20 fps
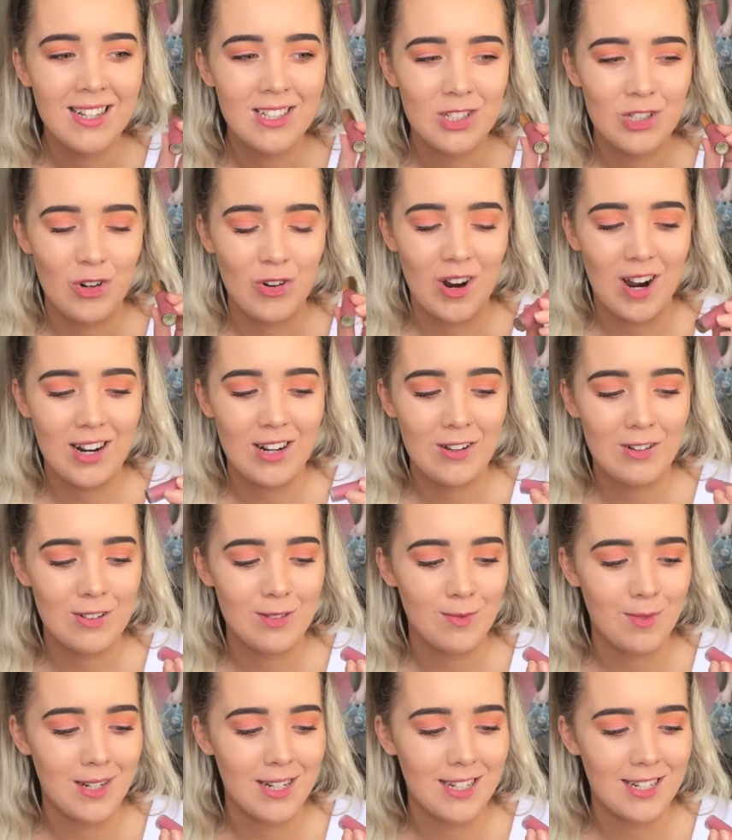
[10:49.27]
Gerard
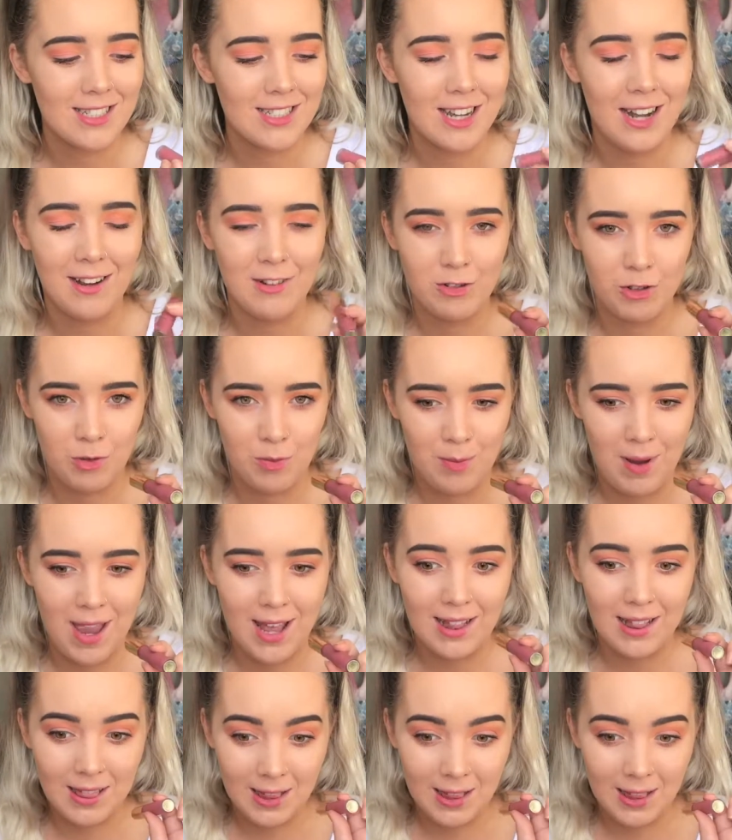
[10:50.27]
Cosmetics Hydra Matte